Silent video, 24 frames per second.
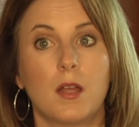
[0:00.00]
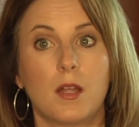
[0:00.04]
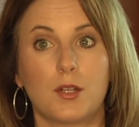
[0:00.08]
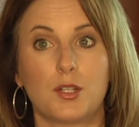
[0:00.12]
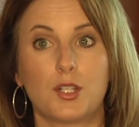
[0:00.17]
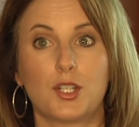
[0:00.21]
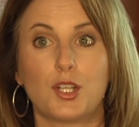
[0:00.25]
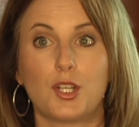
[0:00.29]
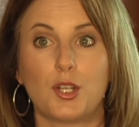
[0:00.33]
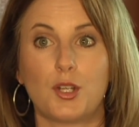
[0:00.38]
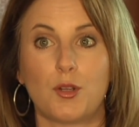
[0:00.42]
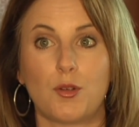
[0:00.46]

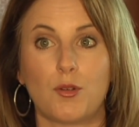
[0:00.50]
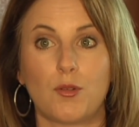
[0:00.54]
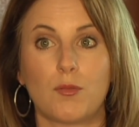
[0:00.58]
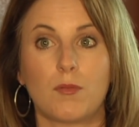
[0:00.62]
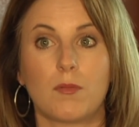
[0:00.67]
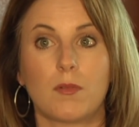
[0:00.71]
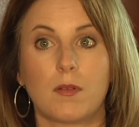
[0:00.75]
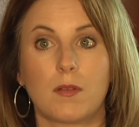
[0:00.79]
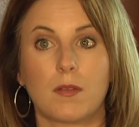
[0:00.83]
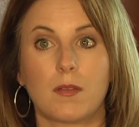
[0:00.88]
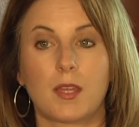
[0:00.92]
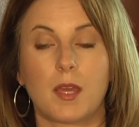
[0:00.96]
to
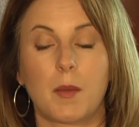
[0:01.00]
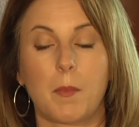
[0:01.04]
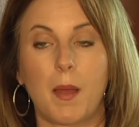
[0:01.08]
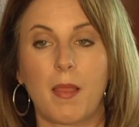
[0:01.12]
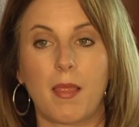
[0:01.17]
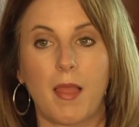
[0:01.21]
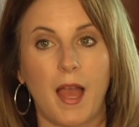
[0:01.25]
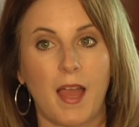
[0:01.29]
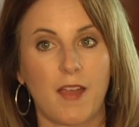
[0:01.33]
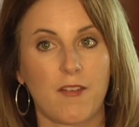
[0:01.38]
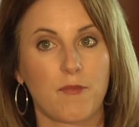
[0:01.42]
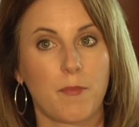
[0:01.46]
get my
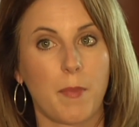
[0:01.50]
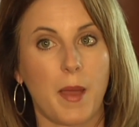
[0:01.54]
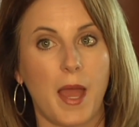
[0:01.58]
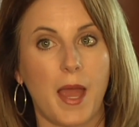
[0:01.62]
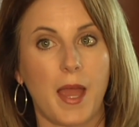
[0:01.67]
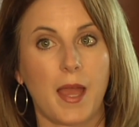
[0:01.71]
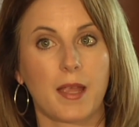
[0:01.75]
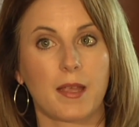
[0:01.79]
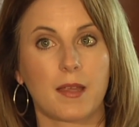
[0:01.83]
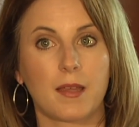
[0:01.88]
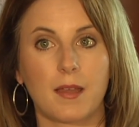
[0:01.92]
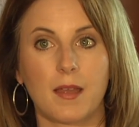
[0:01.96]
life
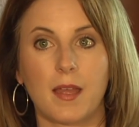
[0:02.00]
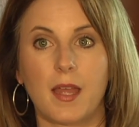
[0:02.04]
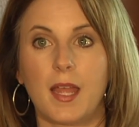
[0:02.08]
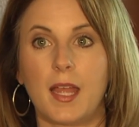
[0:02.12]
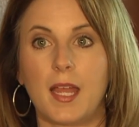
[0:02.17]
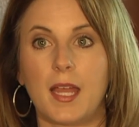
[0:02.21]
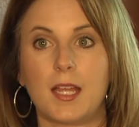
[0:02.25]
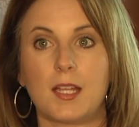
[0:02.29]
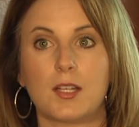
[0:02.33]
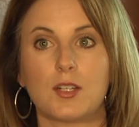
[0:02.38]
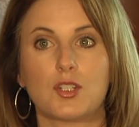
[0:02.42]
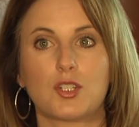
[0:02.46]
back
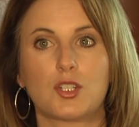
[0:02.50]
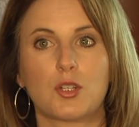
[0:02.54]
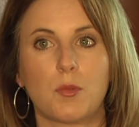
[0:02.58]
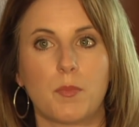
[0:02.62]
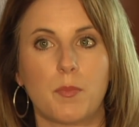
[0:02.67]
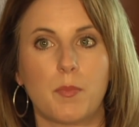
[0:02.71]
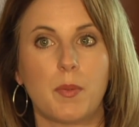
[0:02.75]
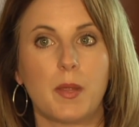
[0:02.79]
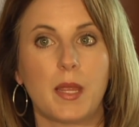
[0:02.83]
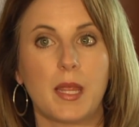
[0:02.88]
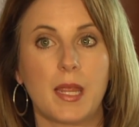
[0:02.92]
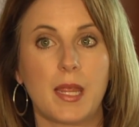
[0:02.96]
and to
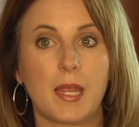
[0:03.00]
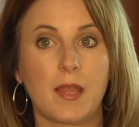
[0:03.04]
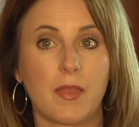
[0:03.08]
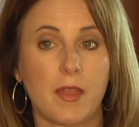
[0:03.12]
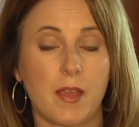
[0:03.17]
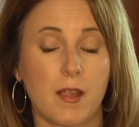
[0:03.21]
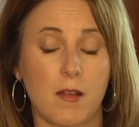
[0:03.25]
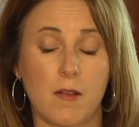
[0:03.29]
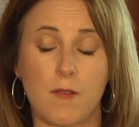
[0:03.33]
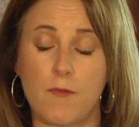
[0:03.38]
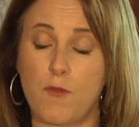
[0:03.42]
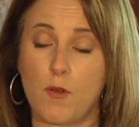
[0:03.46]
be
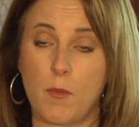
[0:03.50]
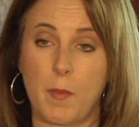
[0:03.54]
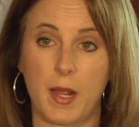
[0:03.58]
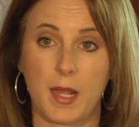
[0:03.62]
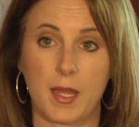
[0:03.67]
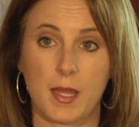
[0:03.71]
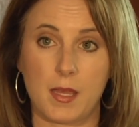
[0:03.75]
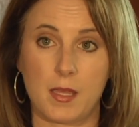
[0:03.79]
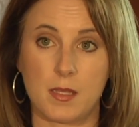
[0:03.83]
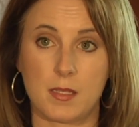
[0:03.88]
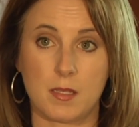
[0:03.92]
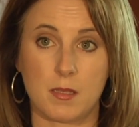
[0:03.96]
there for my
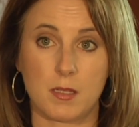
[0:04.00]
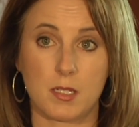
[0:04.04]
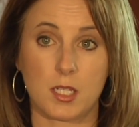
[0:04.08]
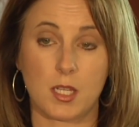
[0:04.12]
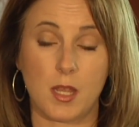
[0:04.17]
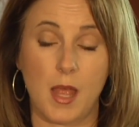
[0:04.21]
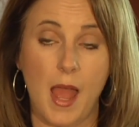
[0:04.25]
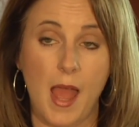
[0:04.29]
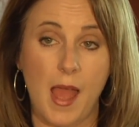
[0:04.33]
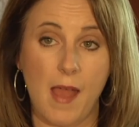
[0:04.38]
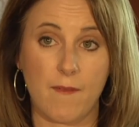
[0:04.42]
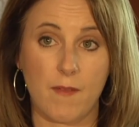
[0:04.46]
kids and
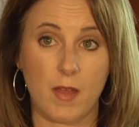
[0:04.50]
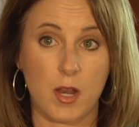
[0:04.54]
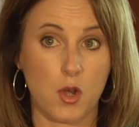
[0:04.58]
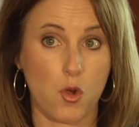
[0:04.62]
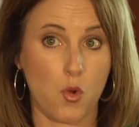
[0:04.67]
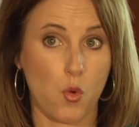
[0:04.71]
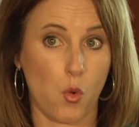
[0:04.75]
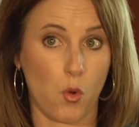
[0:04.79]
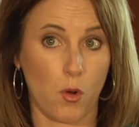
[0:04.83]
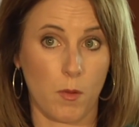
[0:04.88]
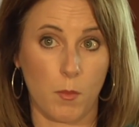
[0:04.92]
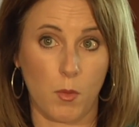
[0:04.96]
to have a
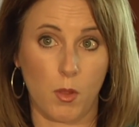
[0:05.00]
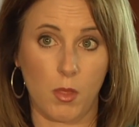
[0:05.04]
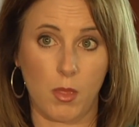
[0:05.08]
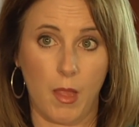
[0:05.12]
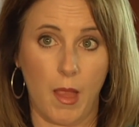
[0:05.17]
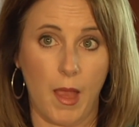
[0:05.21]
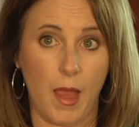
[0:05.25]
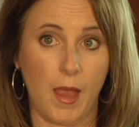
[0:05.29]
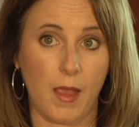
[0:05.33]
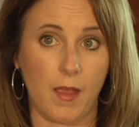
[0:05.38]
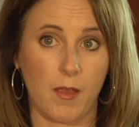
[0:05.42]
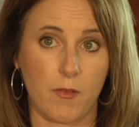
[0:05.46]
normal
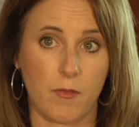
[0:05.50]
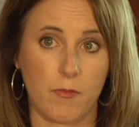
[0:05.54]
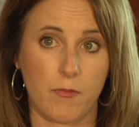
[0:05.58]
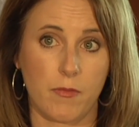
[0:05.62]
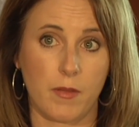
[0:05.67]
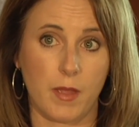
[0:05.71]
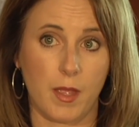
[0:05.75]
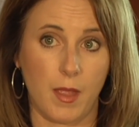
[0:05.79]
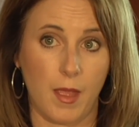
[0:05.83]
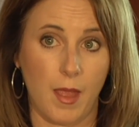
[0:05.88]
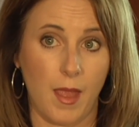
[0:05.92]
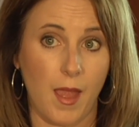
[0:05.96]
life
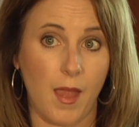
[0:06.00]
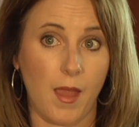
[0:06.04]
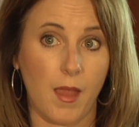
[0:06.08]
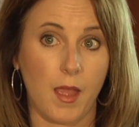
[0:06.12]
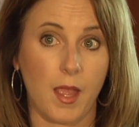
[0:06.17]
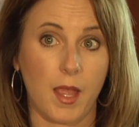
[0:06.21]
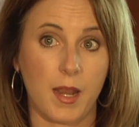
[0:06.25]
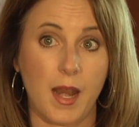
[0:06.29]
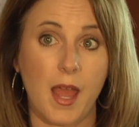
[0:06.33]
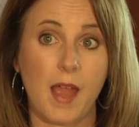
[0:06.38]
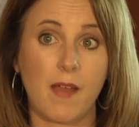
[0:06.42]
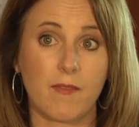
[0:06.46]

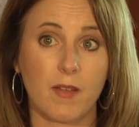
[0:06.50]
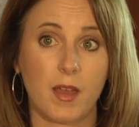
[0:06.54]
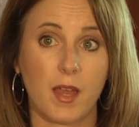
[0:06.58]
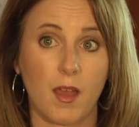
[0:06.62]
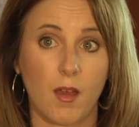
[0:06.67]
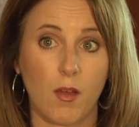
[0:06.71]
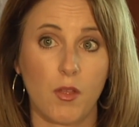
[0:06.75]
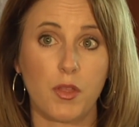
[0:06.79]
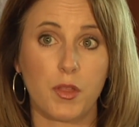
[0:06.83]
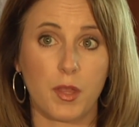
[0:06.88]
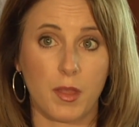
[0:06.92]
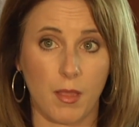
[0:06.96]
and have a
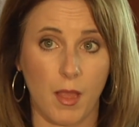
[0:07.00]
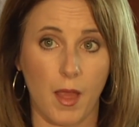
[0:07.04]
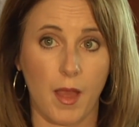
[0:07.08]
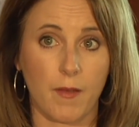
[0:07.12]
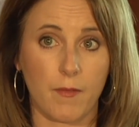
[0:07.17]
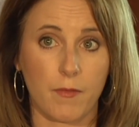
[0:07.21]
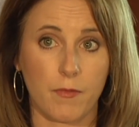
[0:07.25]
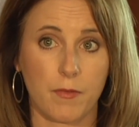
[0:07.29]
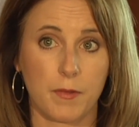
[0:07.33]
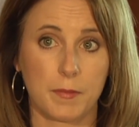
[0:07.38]
healthy life.